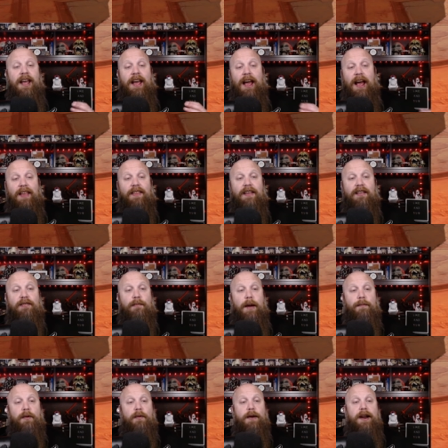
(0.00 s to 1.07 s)
And this
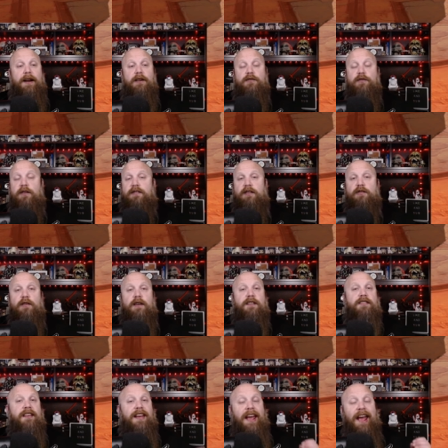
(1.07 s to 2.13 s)
member right here, Trixie
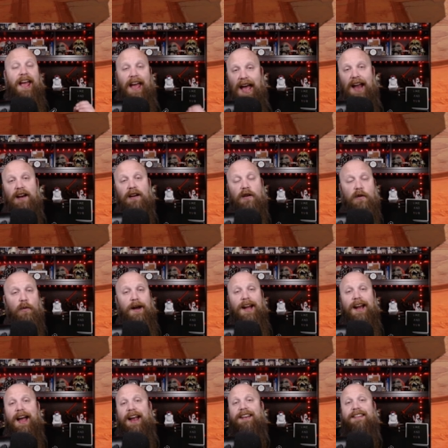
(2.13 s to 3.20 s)
Triss, had a
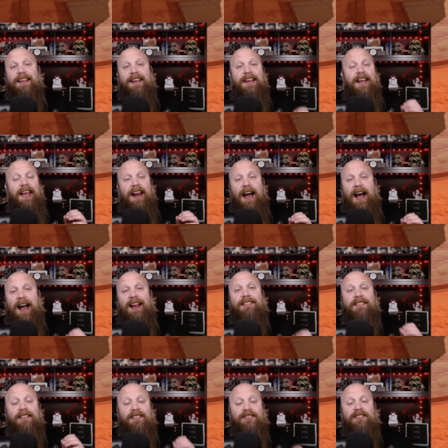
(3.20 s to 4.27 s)
great idea. And I
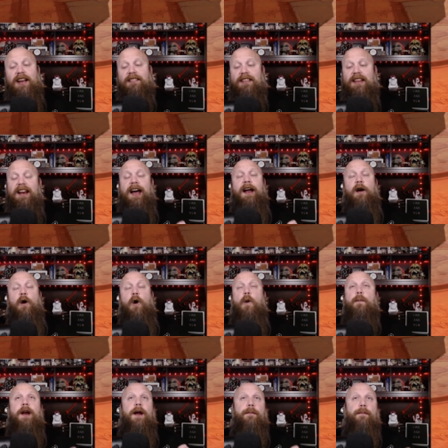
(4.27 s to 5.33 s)
suggest and I
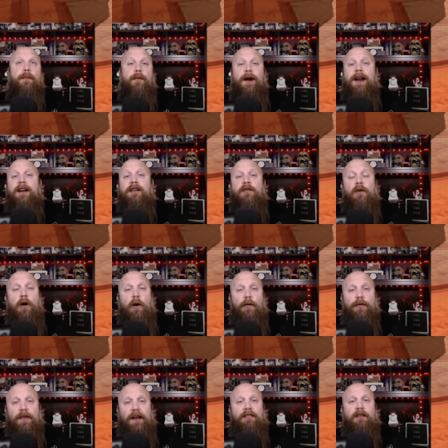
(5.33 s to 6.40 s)
hope and I pray to all
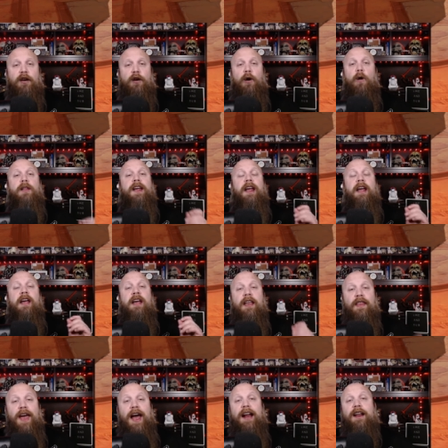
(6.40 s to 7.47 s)
things unholy
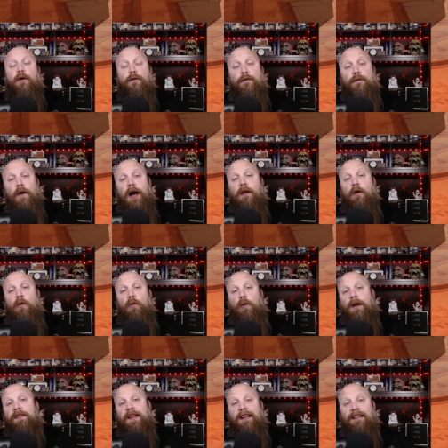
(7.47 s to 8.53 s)
that you follow
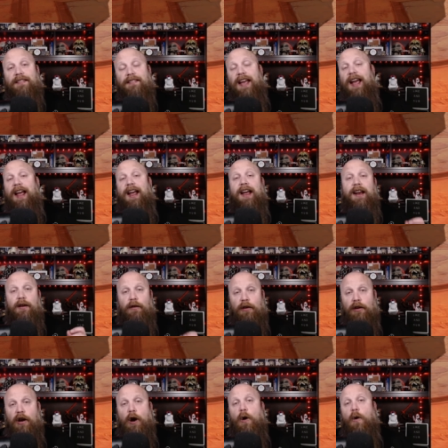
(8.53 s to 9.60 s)
what they say and you
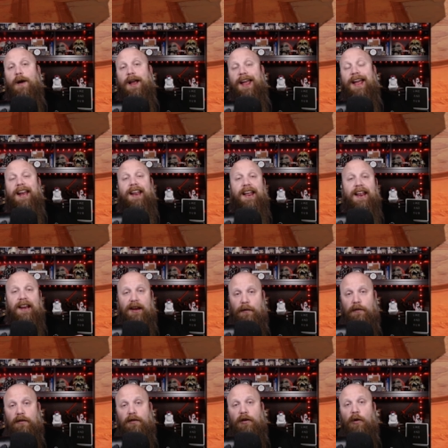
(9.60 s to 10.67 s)
go in and
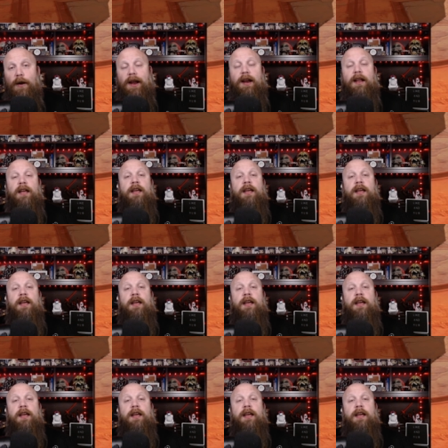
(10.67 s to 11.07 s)
you do it.